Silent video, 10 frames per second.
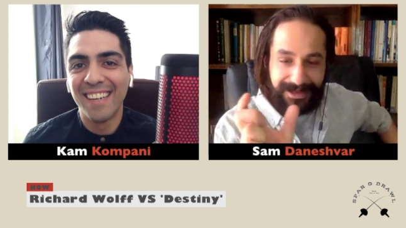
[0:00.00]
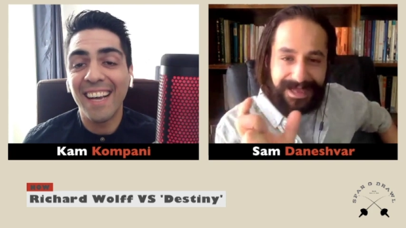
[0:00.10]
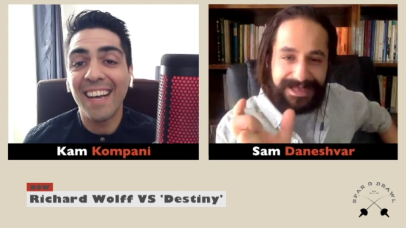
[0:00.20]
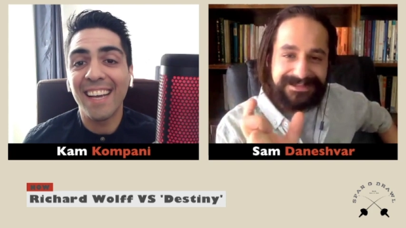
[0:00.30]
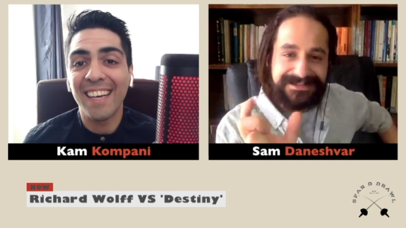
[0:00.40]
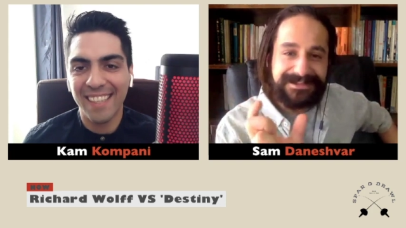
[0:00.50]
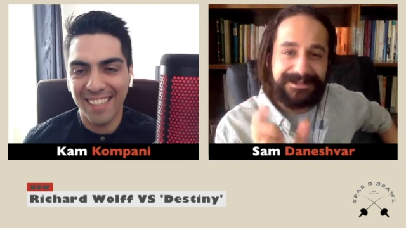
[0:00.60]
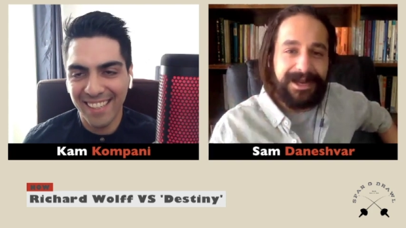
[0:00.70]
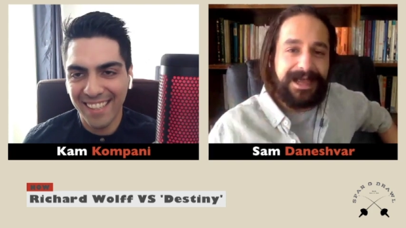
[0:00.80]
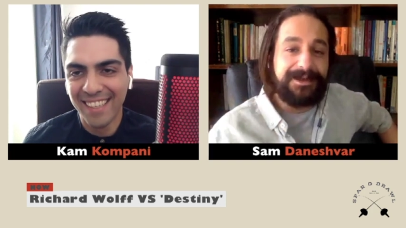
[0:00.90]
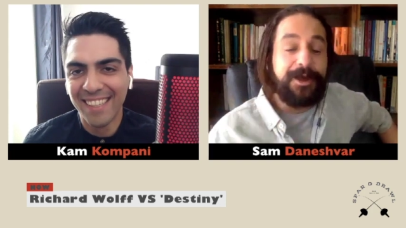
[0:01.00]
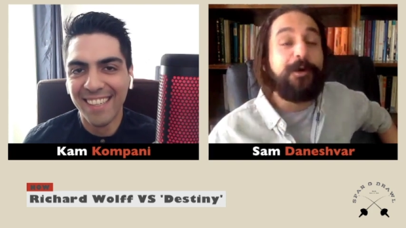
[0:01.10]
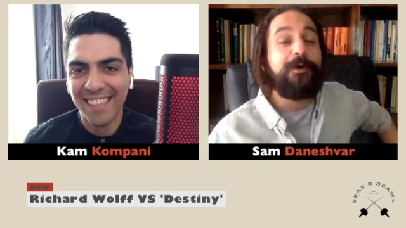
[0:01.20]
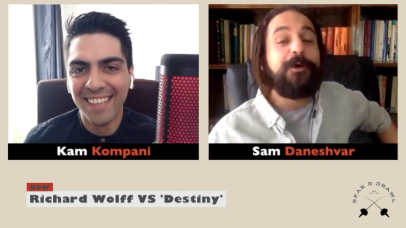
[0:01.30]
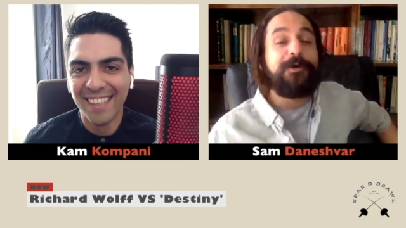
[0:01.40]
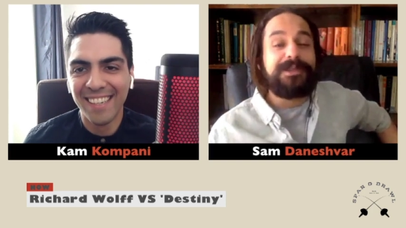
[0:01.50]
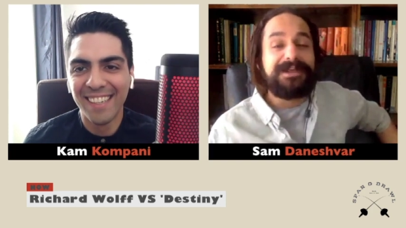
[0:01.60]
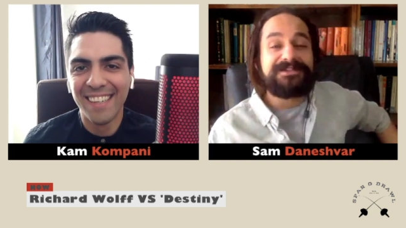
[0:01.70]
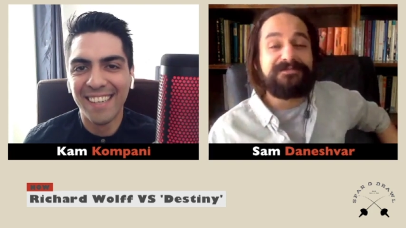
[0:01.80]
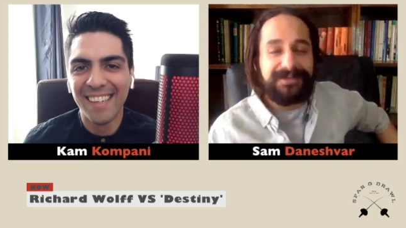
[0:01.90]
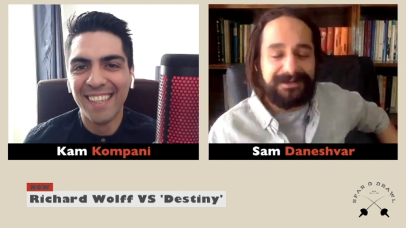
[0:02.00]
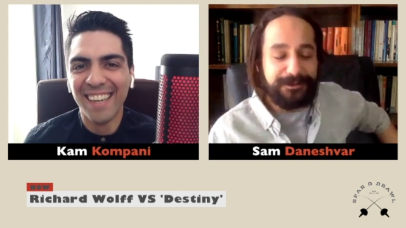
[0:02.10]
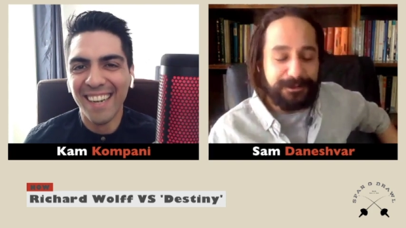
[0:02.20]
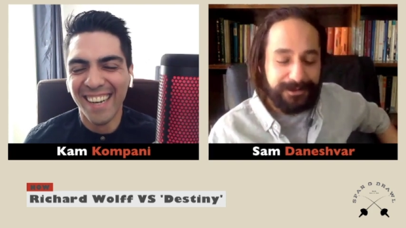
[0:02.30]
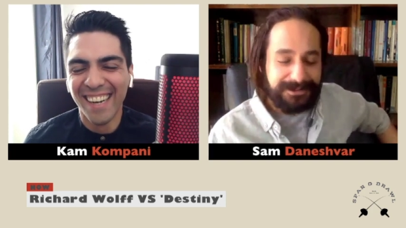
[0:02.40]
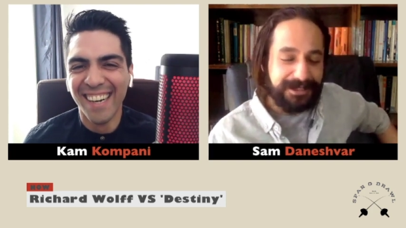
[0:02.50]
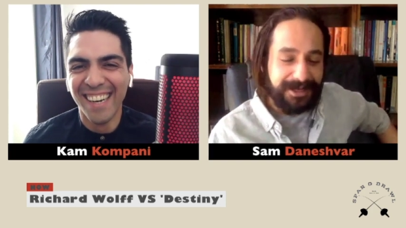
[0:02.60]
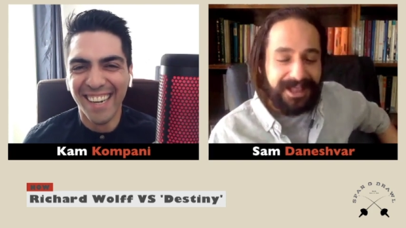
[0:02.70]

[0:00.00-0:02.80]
Speaker 1: answer and oh that's a very good question